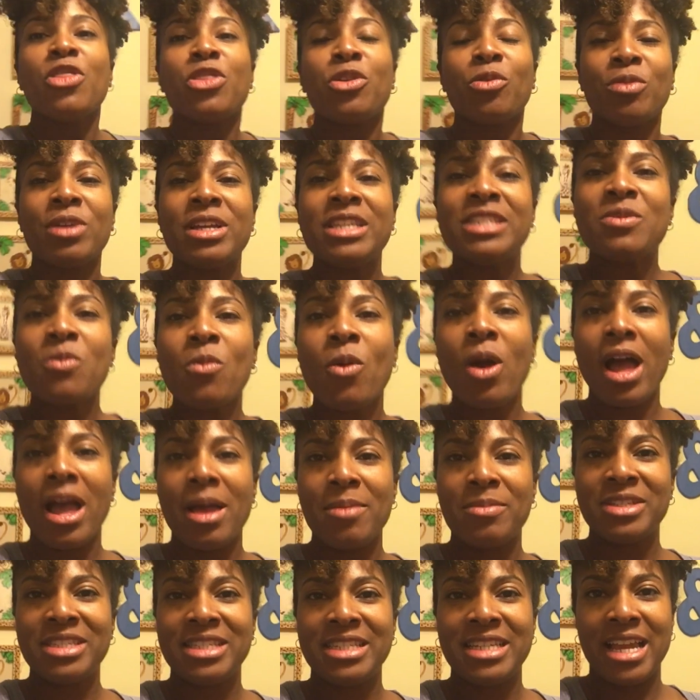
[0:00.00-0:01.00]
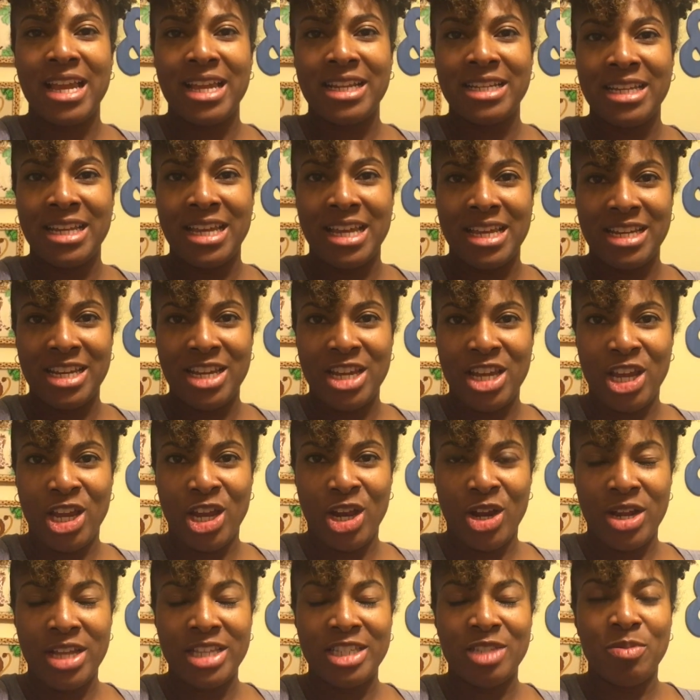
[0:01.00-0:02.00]
The reason why I'm standing in
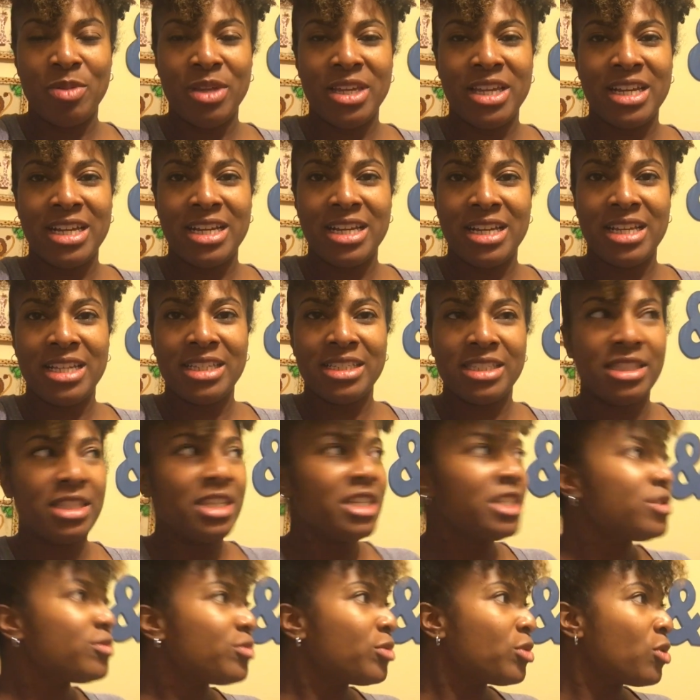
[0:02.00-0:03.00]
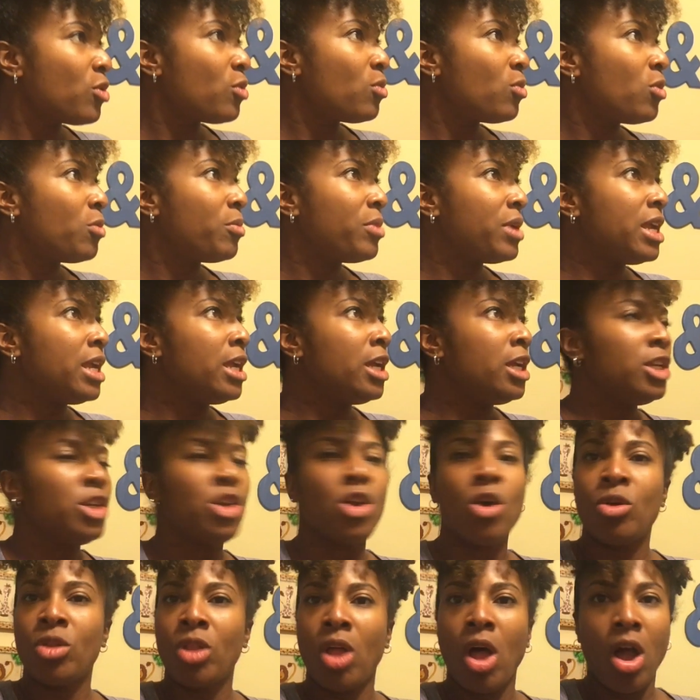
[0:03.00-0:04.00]
here is because this room will be
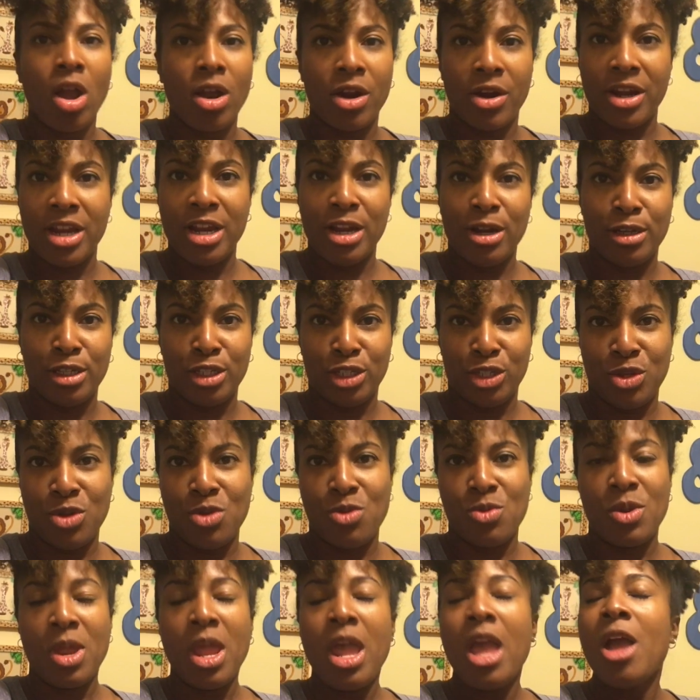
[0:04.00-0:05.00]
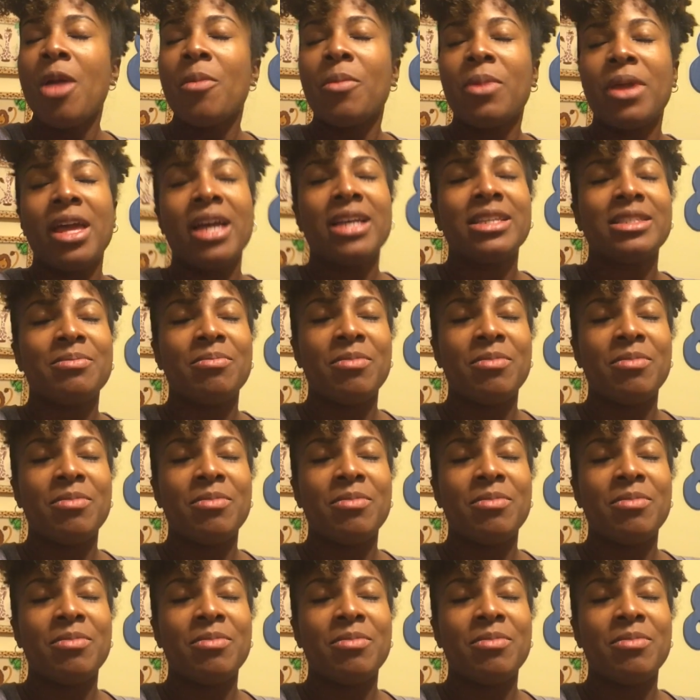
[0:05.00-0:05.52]
no longer here soon, because